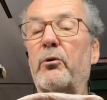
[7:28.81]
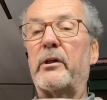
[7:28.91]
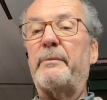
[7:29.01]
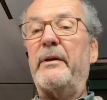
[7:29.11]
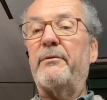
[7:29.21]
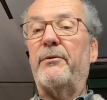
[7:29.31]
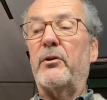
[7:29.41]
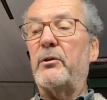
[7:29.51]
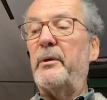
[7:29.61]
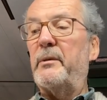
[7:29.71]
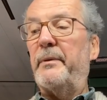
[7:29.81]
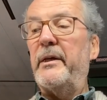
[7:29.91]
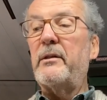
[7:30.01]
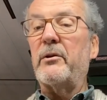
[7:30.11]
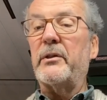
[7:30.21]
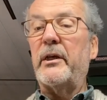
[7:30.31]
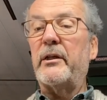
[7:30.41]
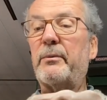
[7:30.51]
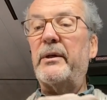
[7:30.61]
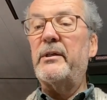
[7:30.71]
expensive than the Twisbys because they're
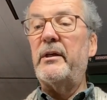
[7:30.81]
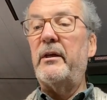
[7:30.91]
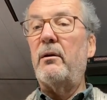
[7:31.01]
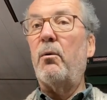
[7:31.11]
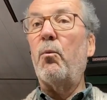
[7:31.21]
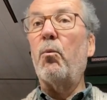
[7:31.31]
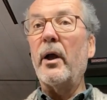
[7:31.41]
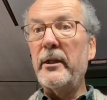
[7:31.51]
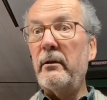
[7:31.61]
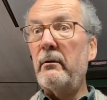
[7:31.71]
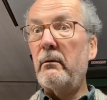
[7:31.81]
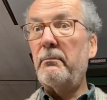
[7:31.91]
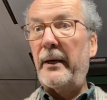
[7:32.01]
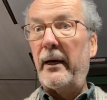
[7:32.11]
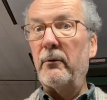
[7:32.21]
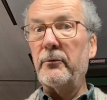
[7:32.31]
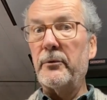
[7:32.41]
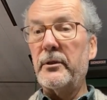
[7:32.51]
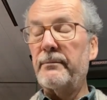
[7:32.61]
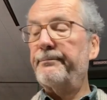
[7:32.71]
£21.
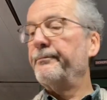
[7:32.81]
£21,